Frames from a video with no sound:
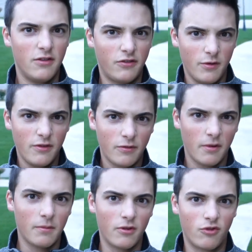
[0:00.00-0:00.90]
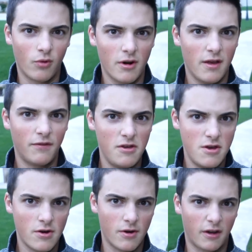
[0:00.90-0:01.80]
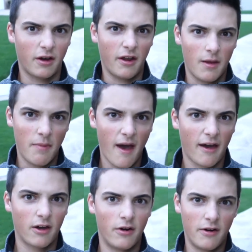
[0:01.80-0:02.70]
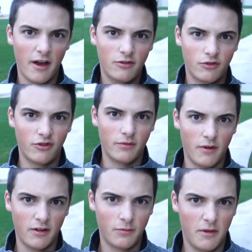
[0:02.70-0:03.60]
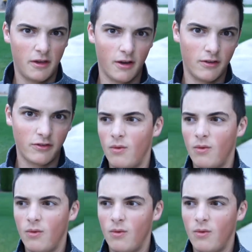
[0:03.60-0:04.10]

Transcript: see, we spend a majority of the year cutting back on our nitrogen rates because